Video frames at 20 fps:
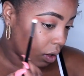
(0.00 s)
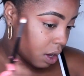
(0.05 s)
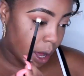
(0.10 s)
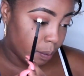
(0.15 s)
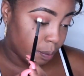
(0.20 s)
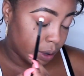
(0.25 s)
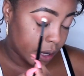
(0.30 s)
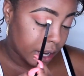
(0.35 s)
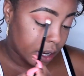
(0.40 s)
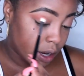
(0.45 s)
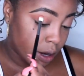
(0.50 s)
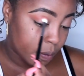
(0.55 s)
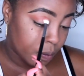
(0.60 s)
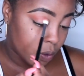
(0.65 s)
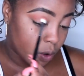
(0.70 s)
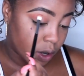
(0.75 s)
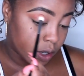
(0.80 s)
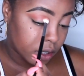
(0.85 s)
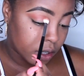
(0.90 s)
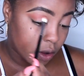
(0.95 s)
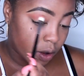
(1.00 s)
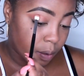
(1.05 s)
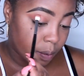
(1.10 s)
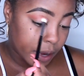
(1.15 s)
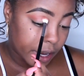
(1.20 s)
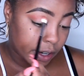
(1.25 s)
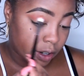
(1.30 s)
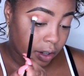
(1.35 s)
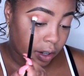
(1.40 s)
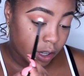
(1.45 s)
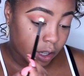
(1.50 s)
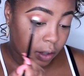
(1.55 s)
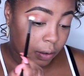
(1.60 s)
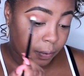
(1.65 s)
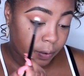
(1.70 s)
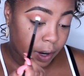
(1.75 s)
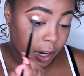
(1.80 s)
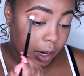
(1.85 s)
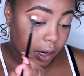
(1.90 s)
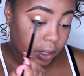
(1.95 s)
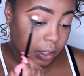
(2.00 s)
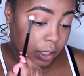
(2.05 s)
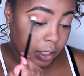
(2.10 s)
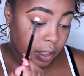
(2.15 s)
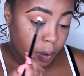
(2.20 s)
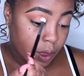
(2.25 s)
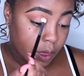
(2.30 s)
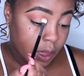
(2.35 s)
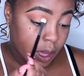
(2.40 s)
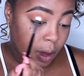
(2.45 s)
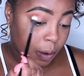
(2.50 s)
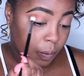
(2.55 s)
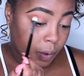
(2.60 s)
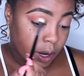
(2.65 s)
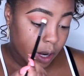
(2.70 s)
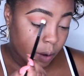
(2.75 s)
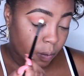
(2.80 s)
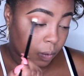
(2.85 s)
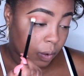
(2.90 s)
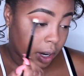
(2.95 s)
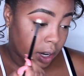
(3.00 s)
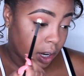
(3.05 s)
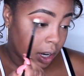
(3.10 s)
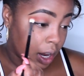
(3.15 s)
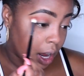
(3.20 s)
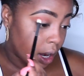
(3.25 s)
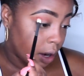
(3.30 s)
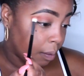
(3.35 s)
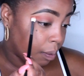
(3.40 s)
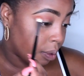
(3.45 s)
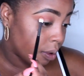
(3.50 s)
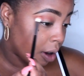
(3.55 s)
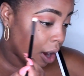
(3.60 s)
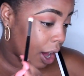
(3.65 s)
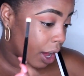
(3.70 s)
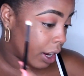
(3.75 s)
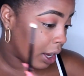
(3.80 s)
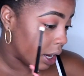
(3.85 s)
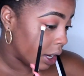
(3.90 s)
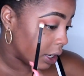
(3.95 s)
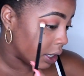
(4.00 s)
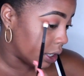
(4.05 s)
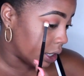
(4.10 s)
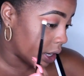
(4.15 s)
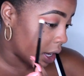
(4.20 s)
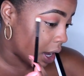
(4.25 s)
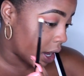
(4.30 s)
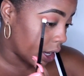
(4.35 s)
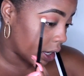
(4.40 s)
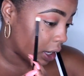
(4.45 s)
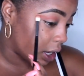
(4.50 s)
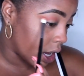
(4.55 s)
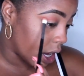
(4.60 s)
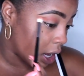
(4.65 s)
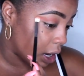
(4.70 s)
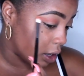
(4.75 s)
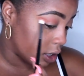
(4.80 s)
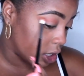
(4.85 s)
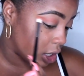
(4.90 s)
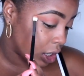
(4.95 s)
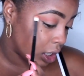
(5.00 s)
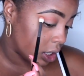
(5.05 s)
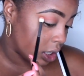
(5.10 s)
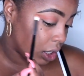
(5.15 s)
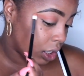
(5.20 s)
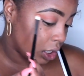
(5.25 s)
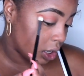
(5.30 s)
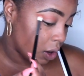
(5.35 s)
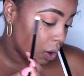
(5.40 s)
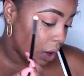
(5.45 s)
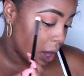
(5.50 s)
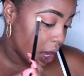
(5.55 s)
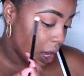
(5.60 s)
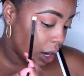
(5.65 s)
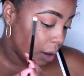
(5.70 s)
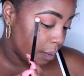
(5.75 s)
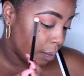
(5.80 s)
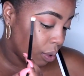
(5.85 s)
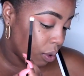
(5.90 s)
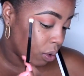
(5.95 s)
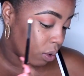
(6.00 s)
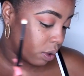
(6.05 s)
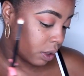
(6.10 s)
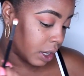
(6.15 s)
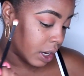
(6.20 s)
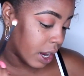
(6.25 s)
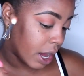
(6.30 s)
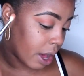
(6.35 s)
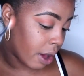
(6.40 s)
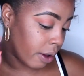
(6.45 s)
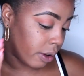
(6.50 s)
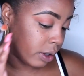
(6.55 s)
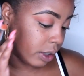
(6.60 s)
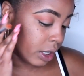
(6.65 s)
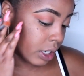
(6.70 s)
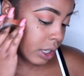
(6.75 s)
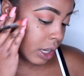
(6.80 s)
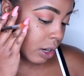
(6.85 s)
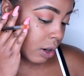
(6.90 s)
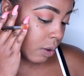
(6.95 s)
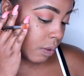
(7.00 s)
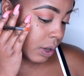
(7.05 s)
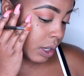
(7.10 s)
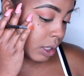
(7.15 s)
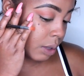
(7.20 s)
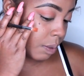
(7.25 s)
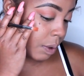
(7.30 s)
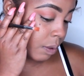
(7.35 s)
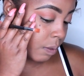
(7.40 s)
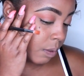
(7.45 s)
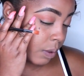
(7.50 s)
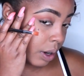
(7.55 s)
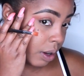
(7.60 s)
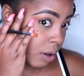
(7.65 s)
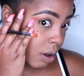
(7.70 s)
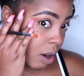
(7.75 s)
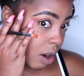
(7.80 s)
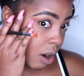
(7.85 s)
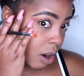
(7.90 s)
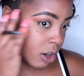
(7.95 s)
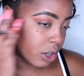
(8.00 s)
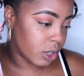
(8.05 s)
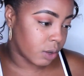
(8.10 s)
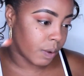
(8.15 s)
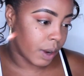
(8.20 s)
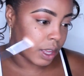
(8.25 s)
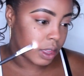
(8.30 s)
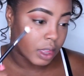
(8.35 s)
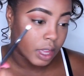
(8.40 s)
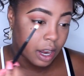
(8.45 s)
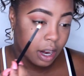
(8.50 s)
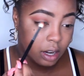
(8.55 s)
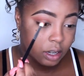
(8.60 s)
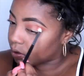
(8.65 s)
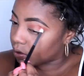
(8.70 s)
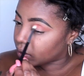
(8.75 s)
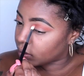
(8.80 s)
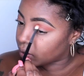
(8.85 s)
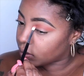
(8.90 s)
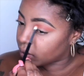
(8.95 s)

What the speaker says: I blend it more so in my crease first, but then when I'm running out of product, I kind of just go ahead and pull it out because I don't want it to be real harsh right there.